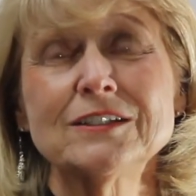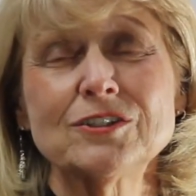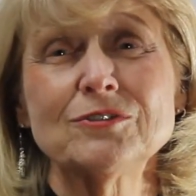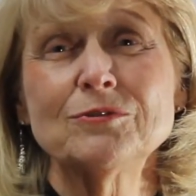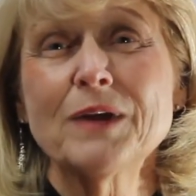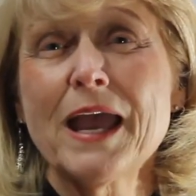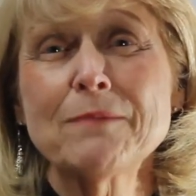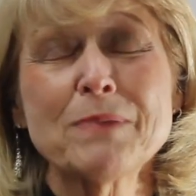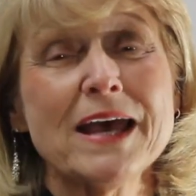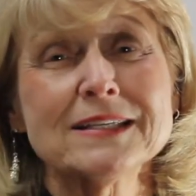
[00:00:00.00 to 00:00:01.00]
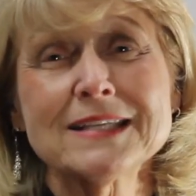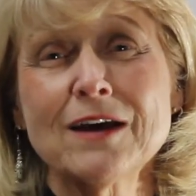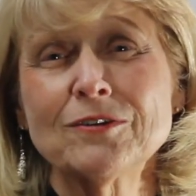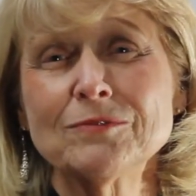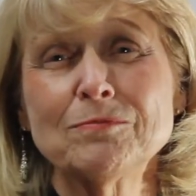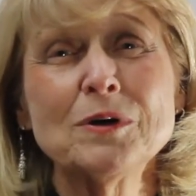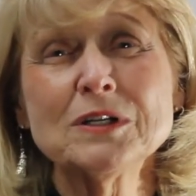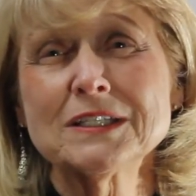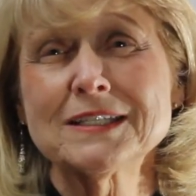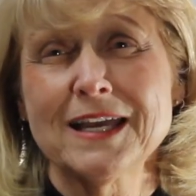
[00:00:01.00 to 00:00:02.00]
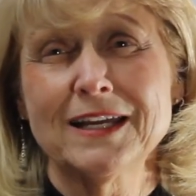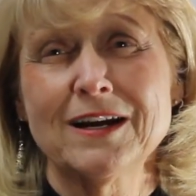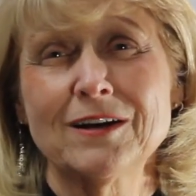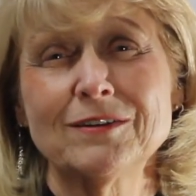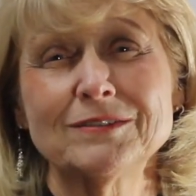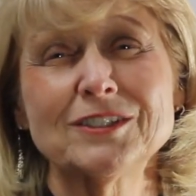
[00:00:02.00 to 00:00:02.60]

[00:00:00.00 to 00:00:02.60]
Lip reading: to pass out books at our